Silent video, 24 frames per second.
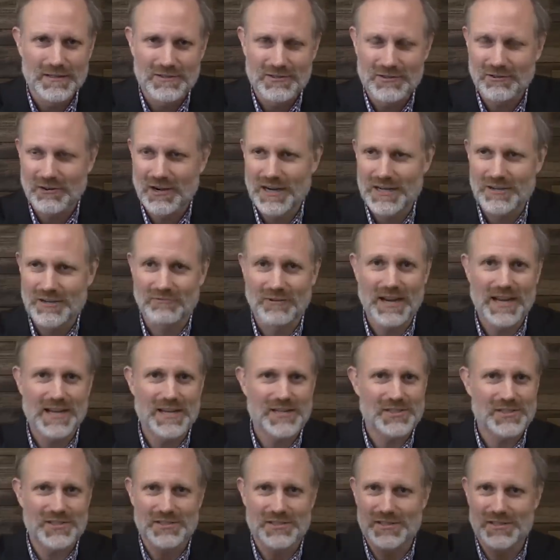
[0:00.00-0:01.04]
trying to
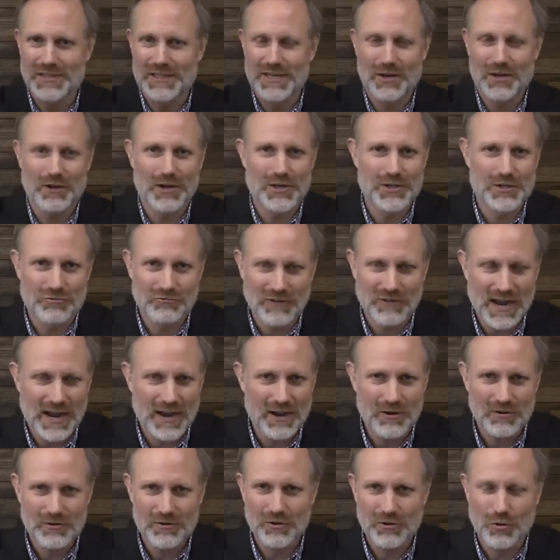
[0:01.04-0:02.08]
raise you know a new
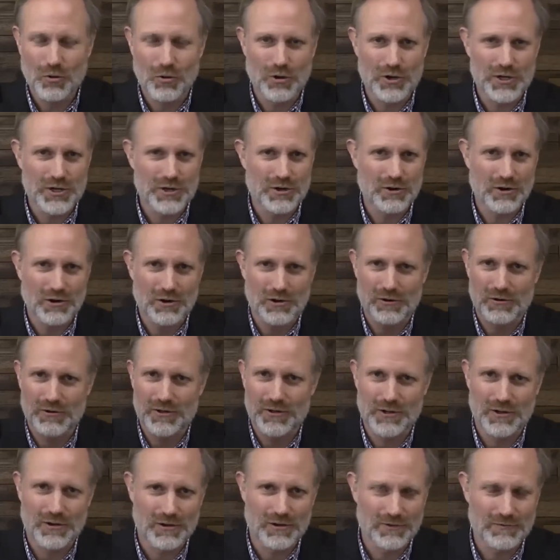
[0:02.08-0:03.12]
round or you're
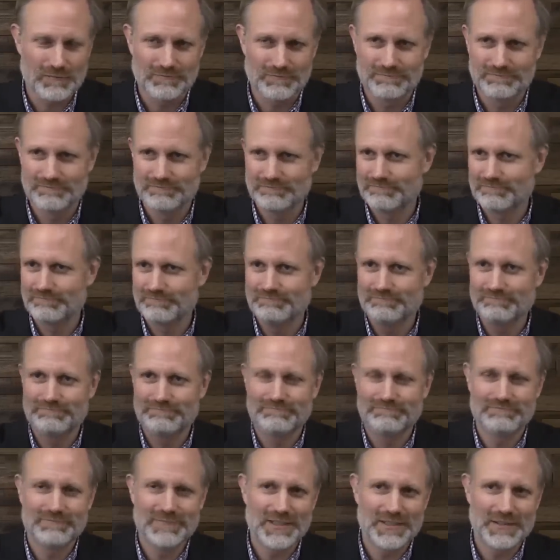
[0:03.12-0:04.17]
you're
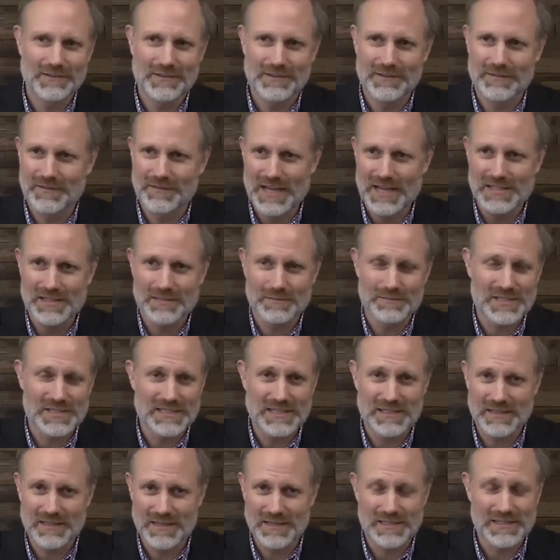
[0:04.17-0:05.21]
you've got some
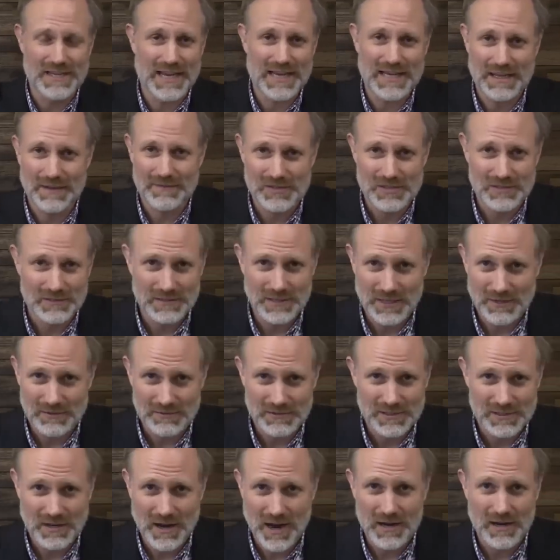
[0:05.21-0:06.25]
st- executives, you know,
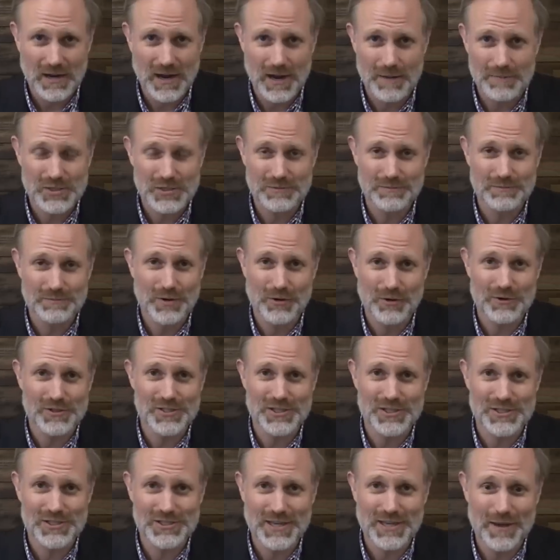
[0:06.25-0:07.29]
stock option
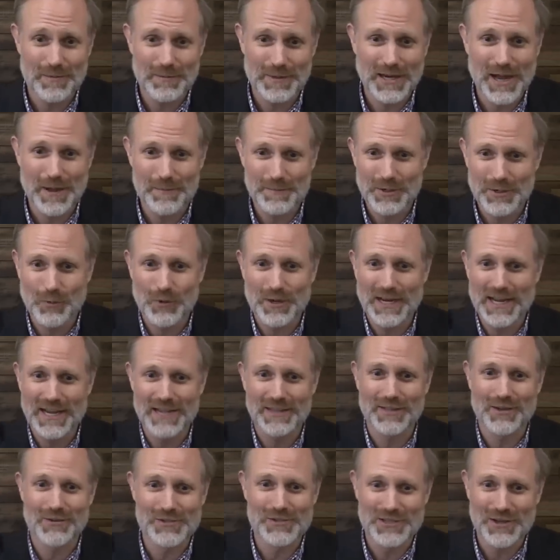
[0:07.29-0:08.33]
bonuses coming up. You want to
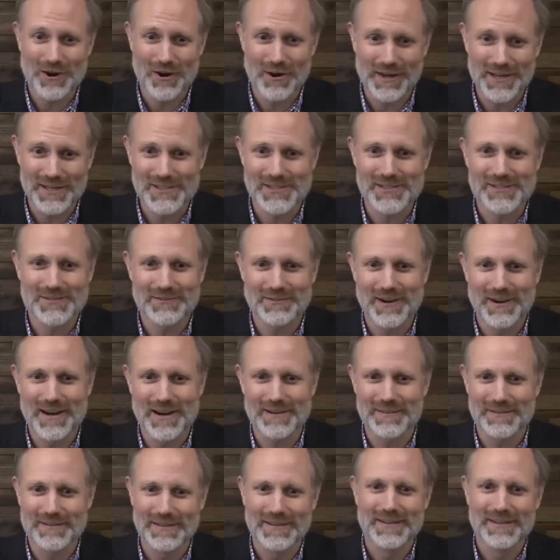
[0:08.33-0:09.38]
hit those targets,
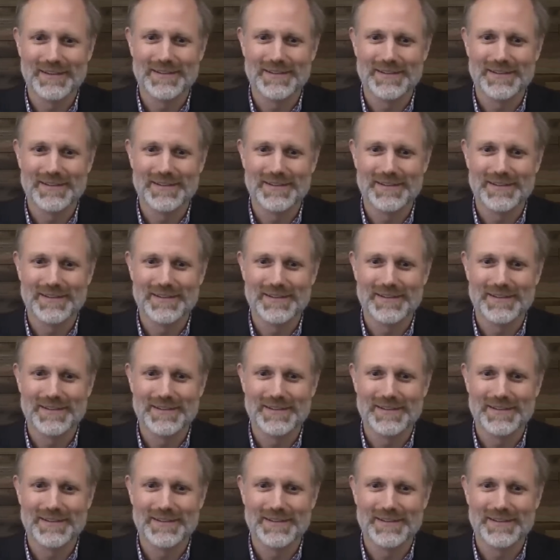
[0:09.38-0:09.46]
right?